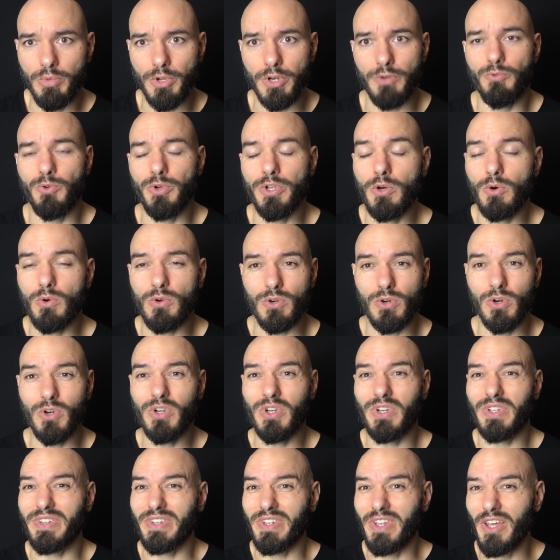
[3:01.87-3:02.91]
But if we don't cook
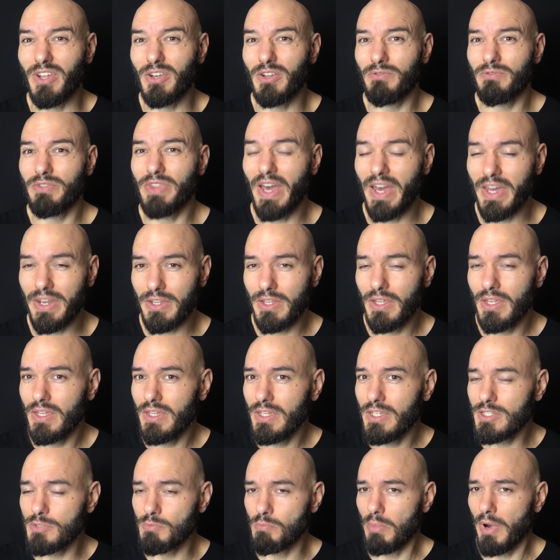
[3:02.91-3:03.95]
it, none of that
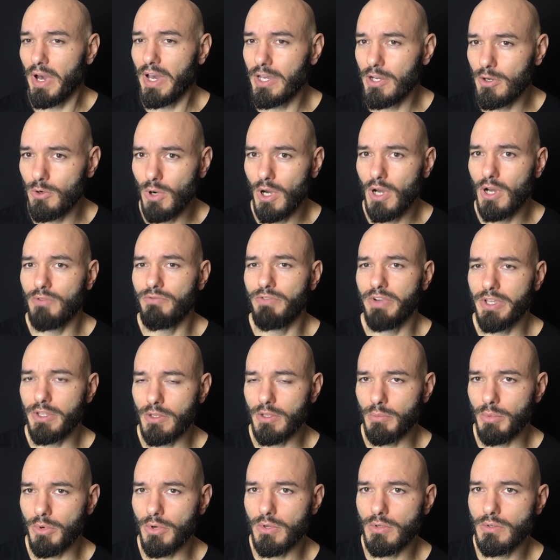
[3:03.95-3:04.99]
is
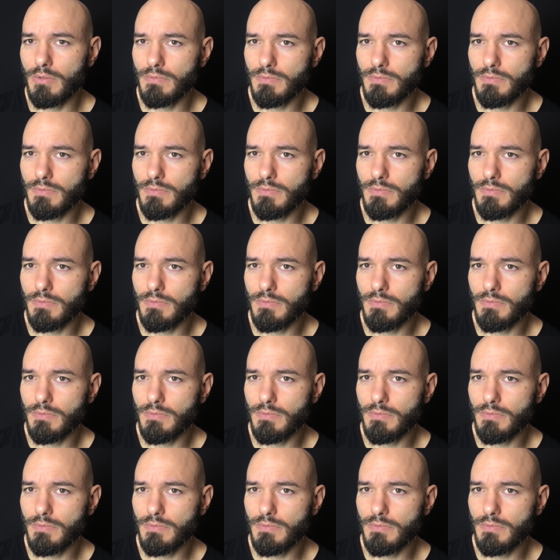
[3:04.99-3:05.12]
bioavailable.